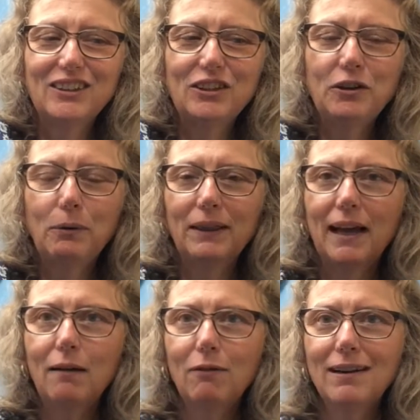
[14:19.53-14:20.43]
Do you know what
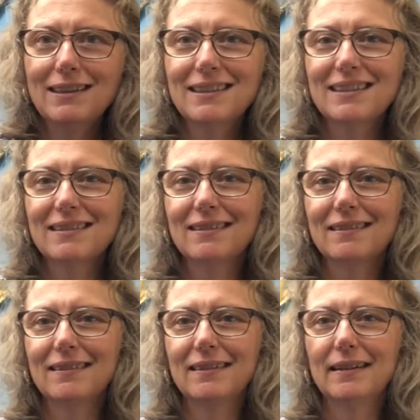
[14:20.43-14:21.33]
that was?
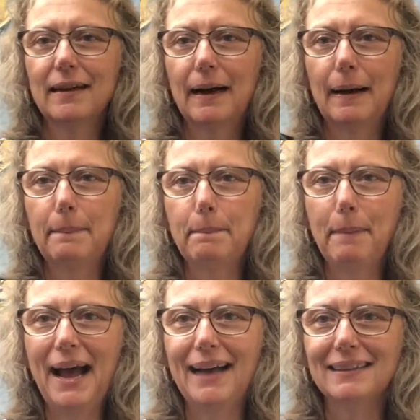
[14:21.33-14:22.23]
A
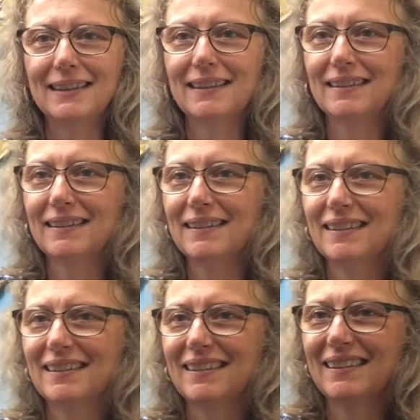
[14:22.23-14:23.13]
bat.
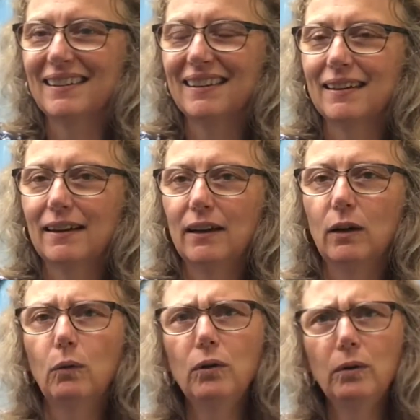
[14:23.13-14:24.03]

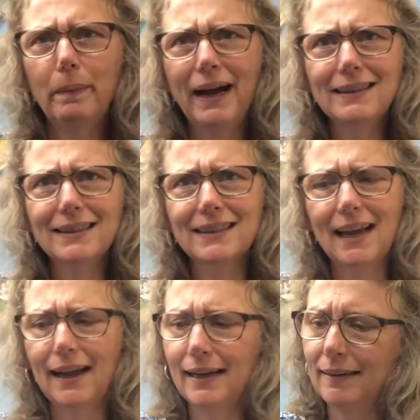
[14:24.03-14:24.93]
What do bats
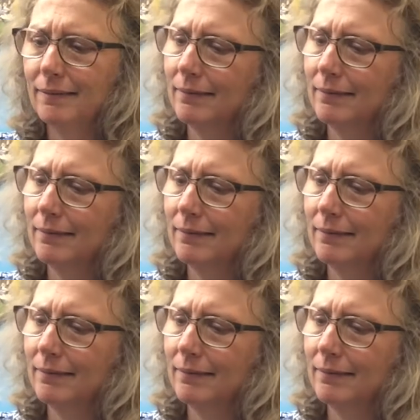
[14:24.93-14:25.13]
say?